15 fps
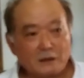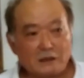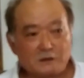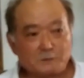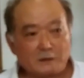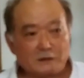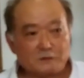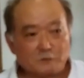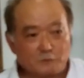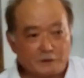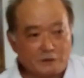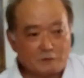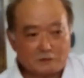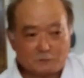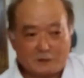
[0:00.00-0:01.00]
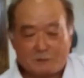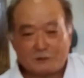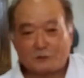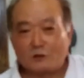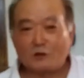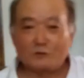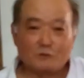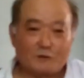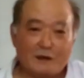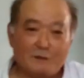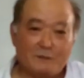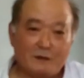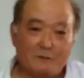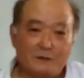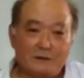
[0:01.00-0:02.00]
education grade was maybe low
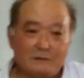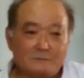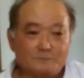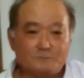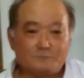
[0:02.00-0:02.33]
grade, maybe.